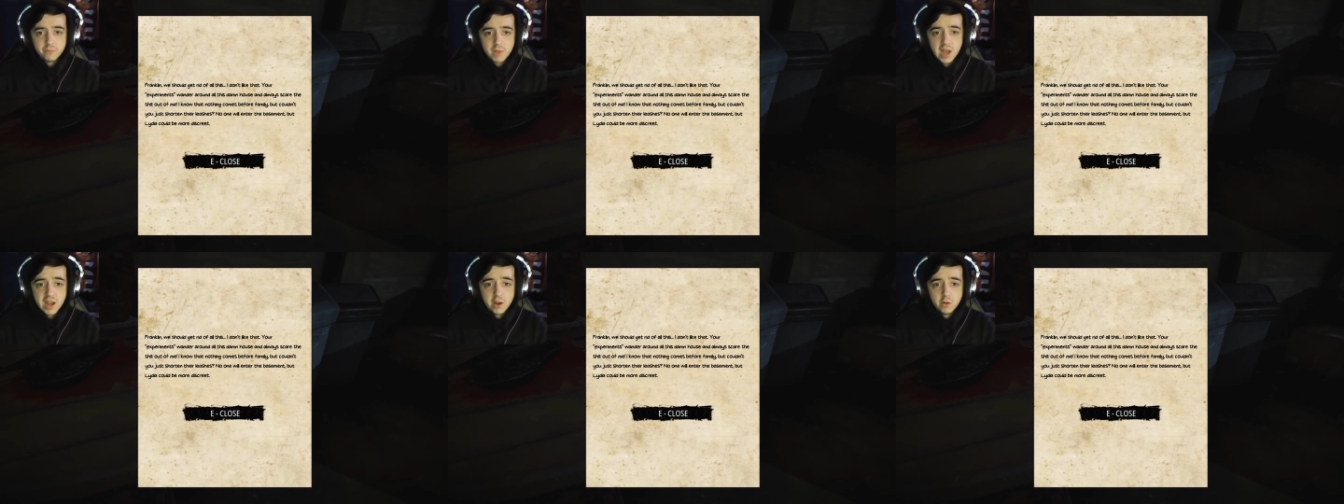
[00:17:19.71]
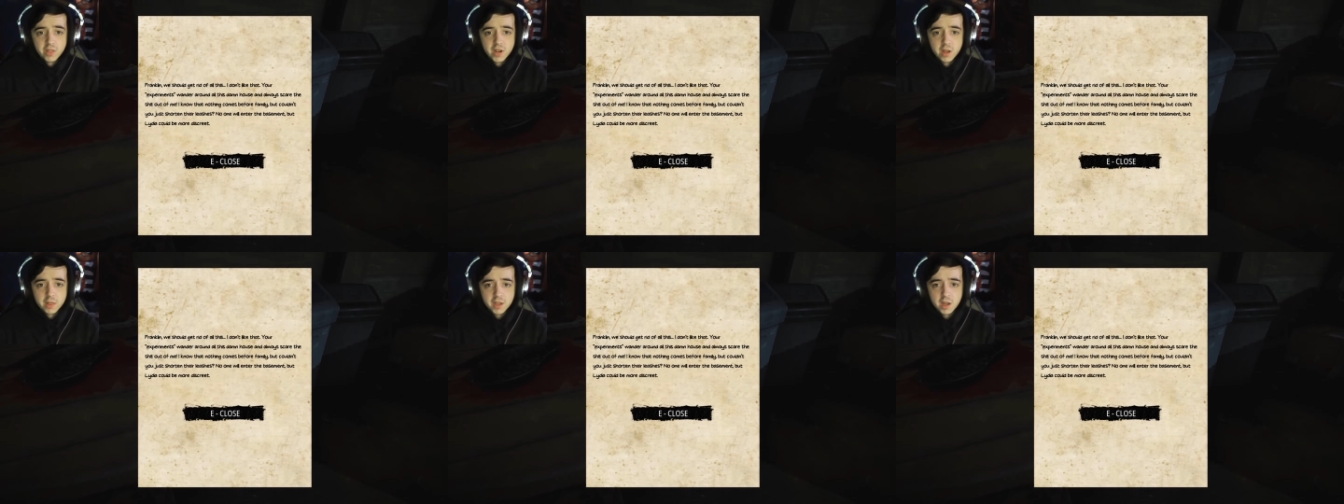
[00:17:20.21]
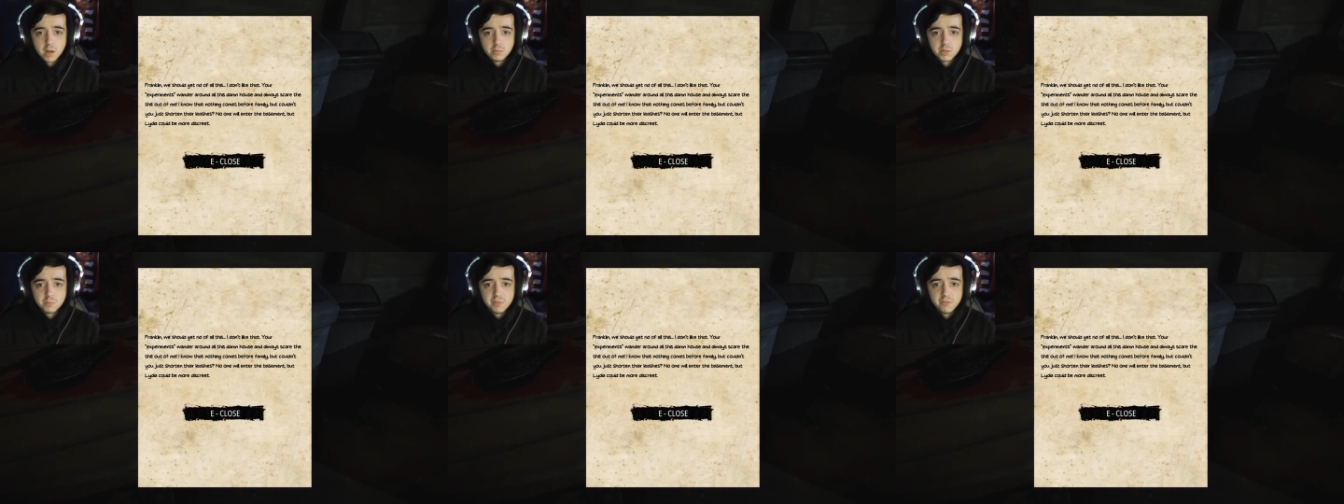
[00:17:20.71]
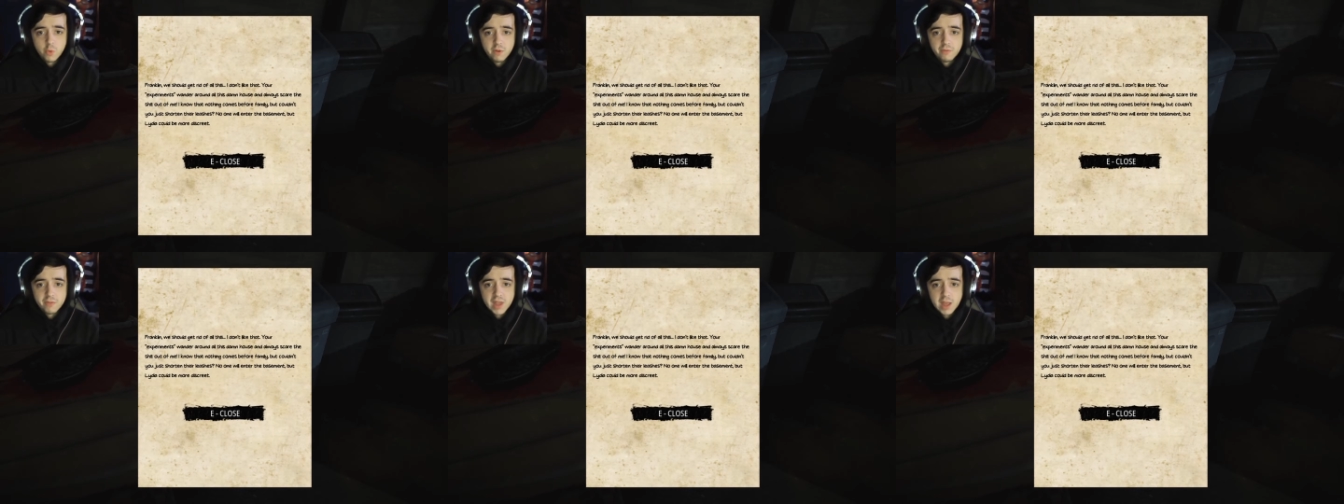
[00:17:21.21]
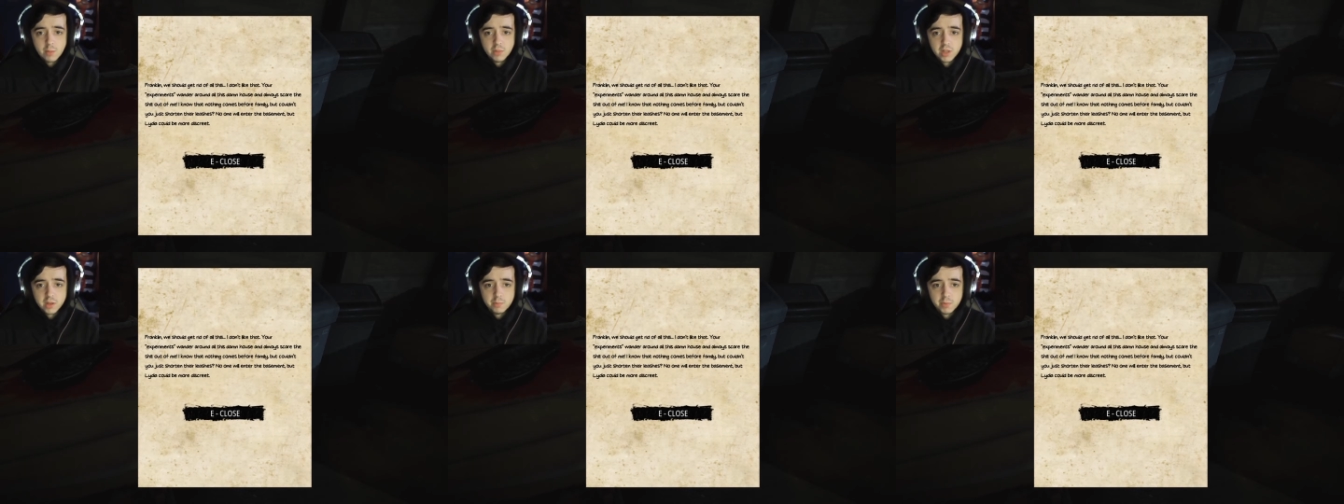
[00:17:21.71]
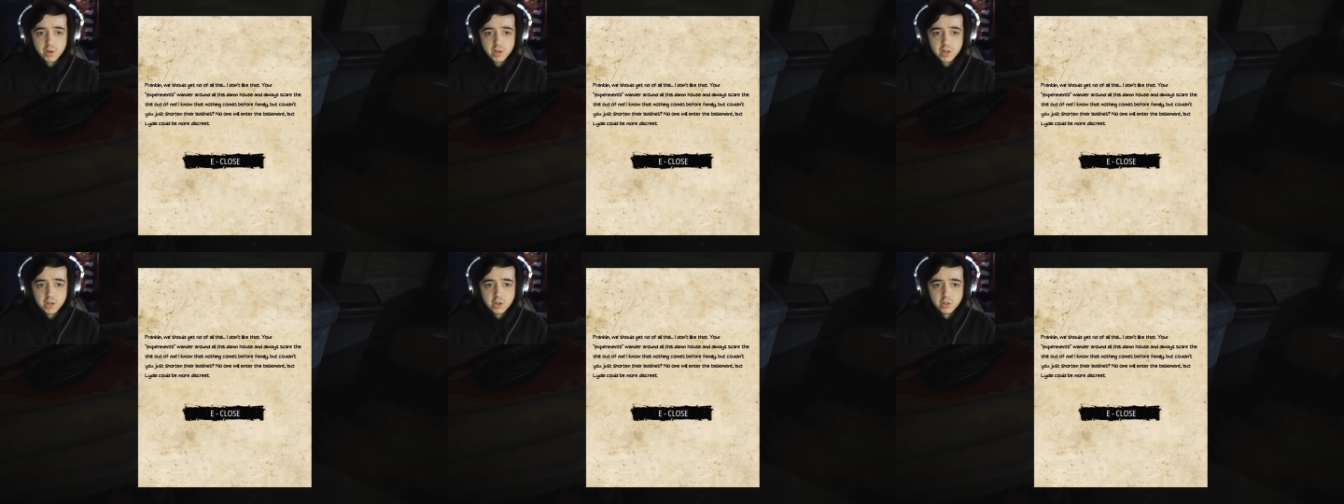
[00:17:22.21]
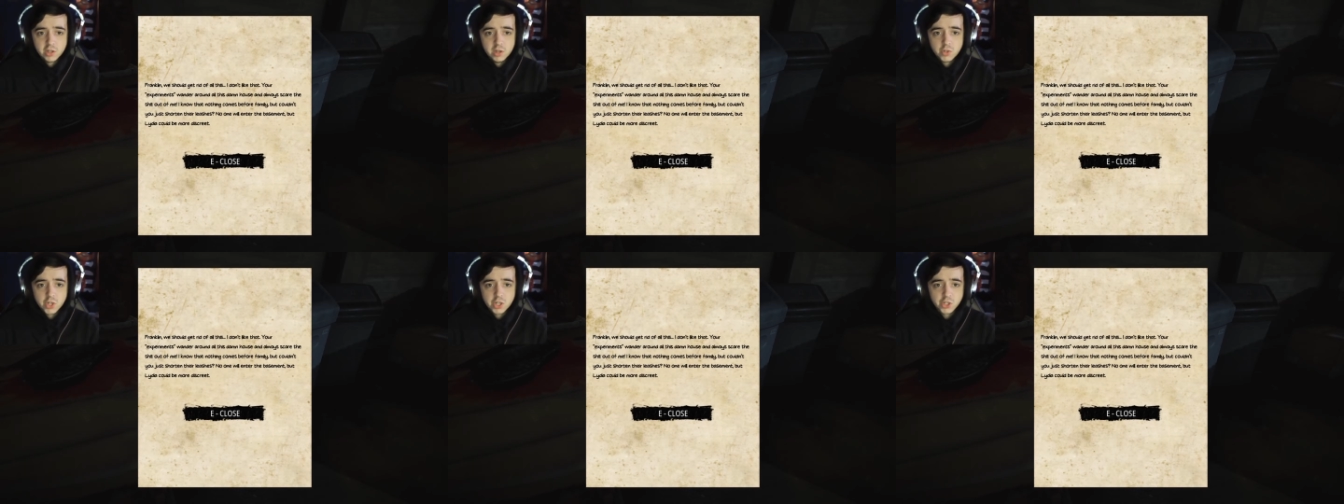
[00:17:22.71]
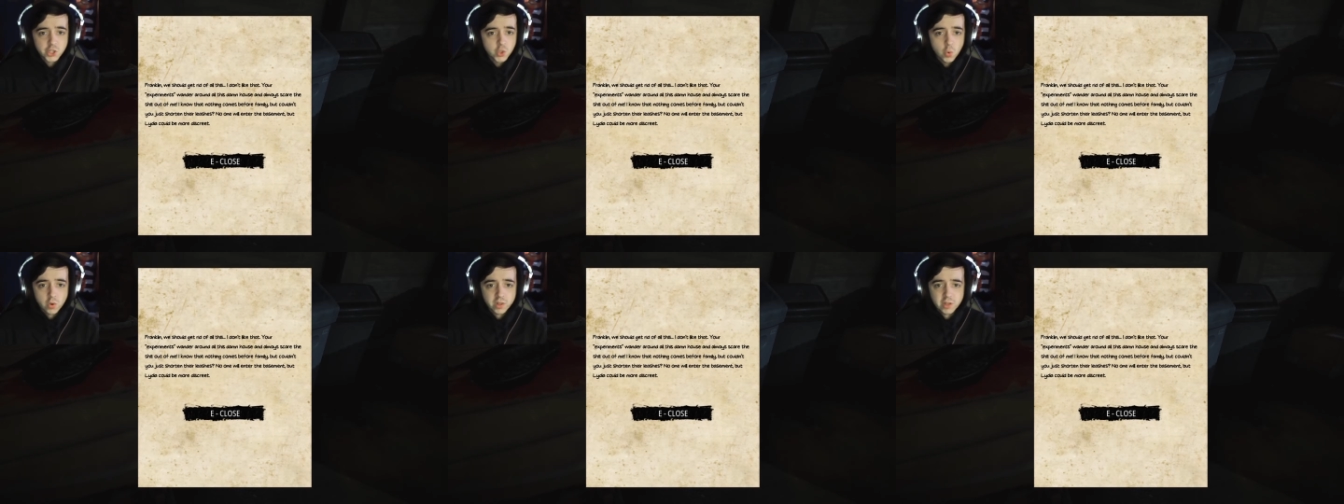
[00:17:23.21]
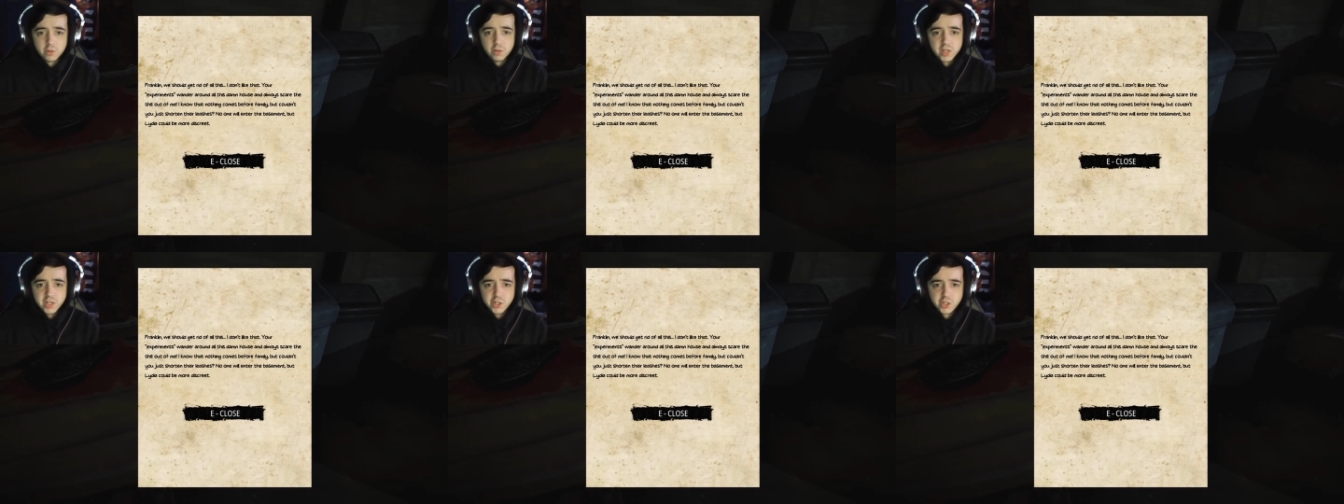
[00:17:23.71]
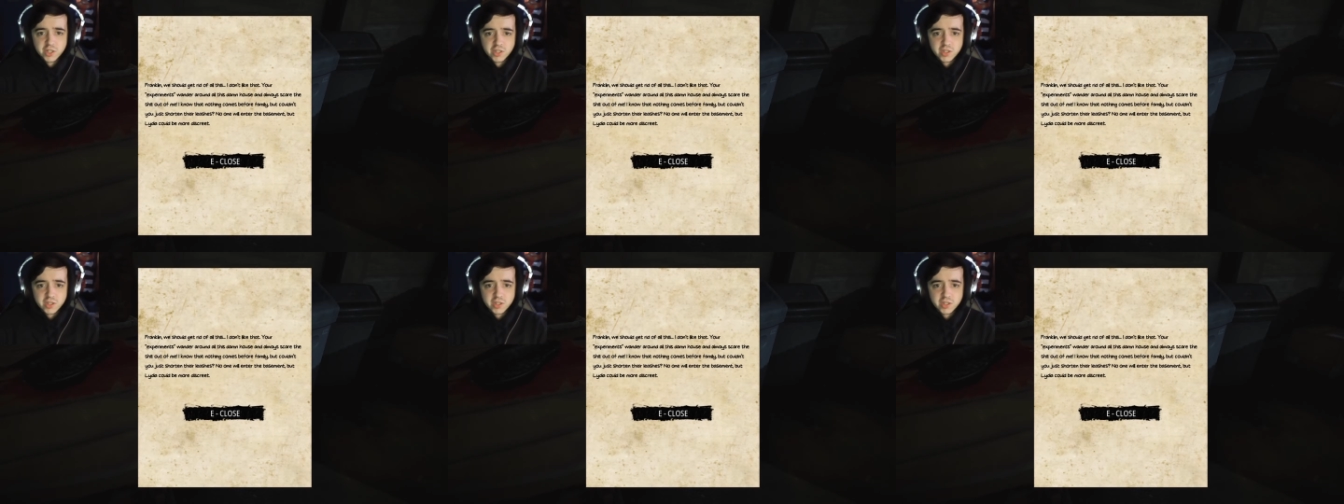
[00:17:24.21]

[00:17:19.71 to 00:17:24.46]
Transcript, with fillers: I know that nothing comes before family, but couldn't you just shorten their leashes?